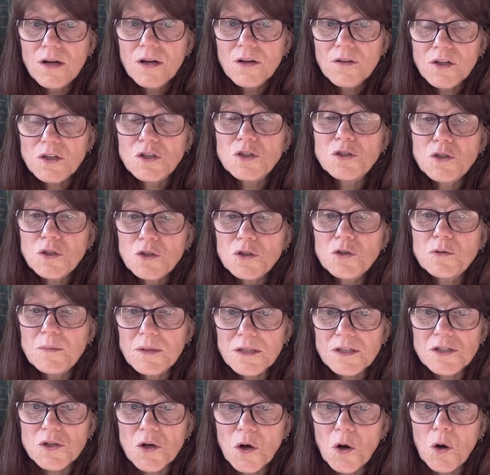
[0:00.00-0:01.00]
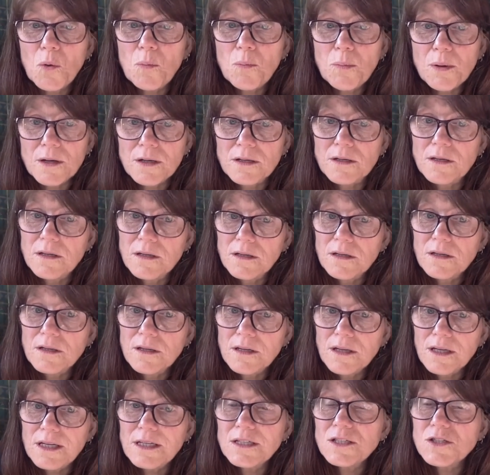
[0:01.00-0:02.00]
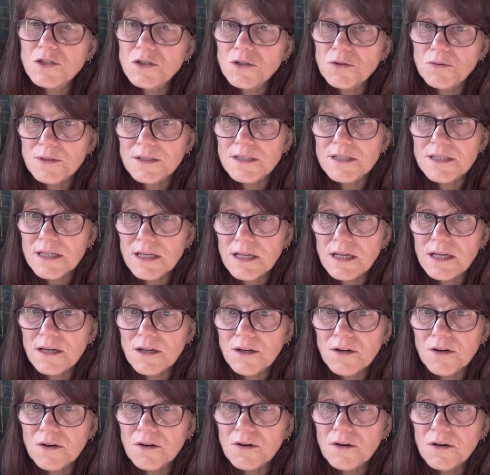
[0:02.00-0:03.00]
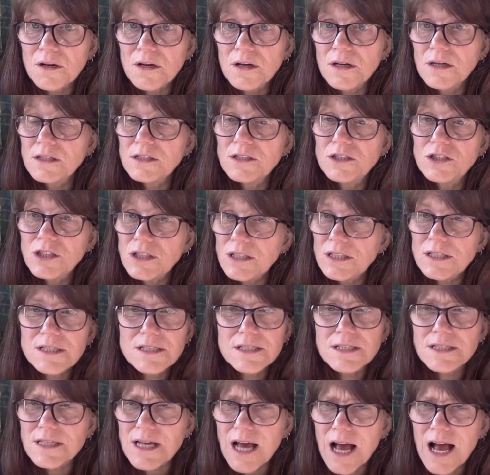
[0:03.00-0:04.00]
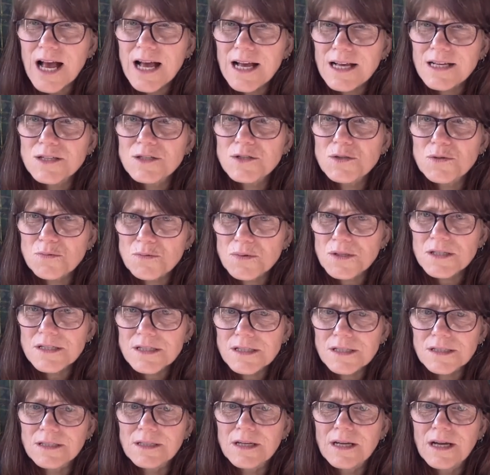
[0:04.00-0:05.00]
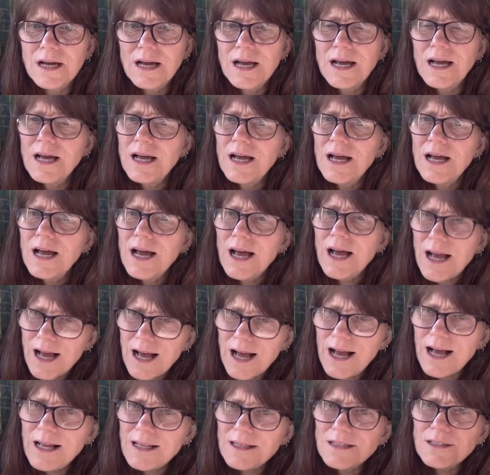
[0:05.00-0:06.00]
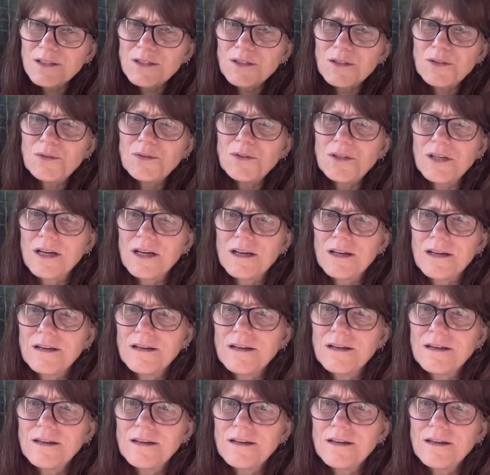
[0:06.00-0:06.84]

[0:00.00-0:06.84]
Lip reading: The tomb is open. Easter is here. Jesus has risen. Hallelujah.